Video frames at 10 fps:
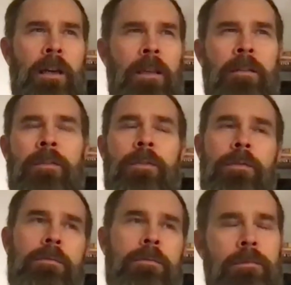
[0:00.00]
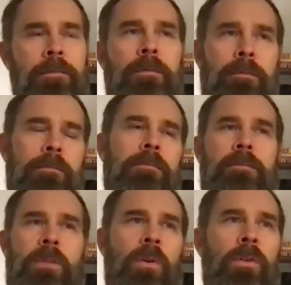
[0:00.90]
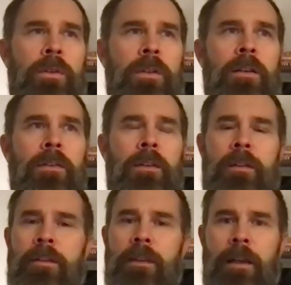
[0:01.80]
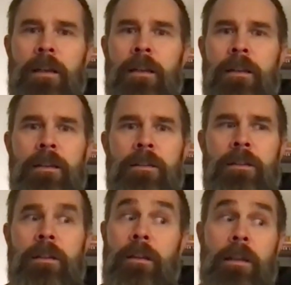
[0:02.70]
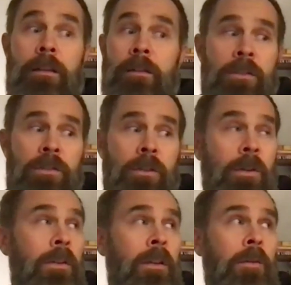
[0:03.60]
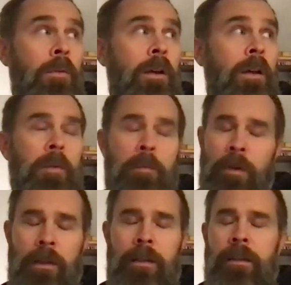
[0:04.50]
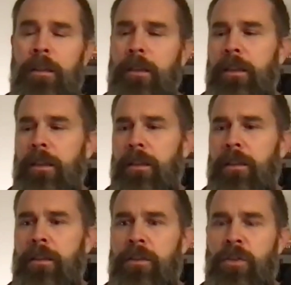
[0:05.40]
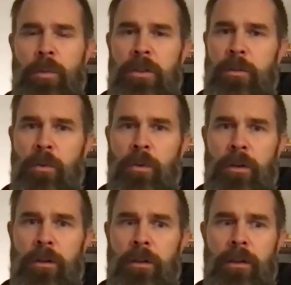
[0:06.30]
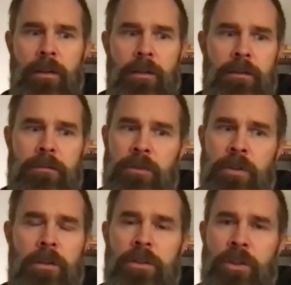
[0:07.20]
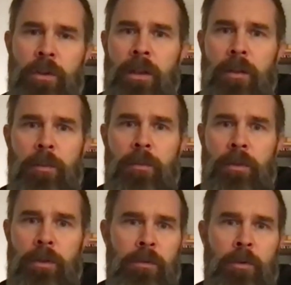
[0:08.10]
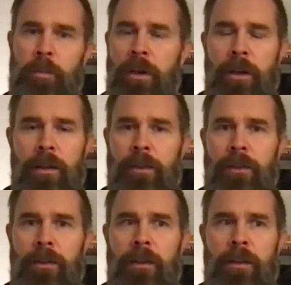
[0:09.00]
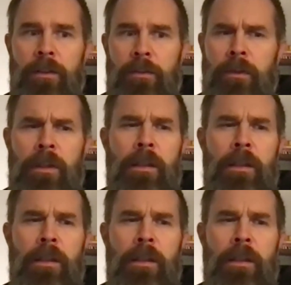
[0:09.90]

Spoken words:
kind of also tendencies in cycling. I just noticed here where I'm in Berlin, there's so much more girls showing up for the group rides. It's really,